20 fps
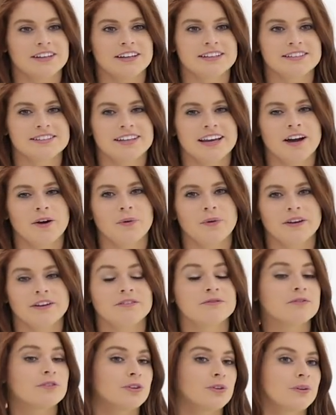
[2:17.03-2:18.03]
is that what
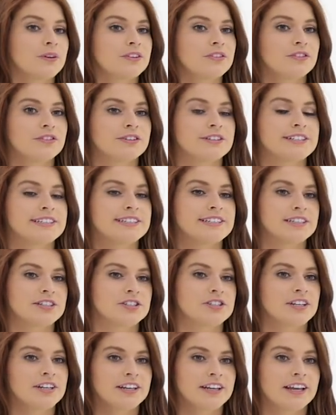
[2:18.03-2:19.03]
influenced your
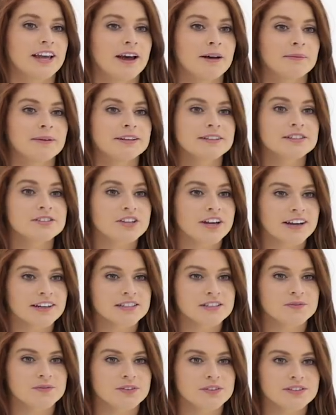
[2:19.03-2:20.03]
decision in coming to
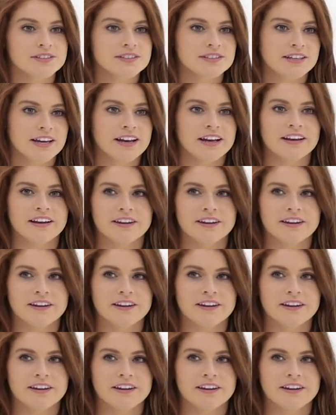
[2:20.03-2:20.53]
Jacksonville State?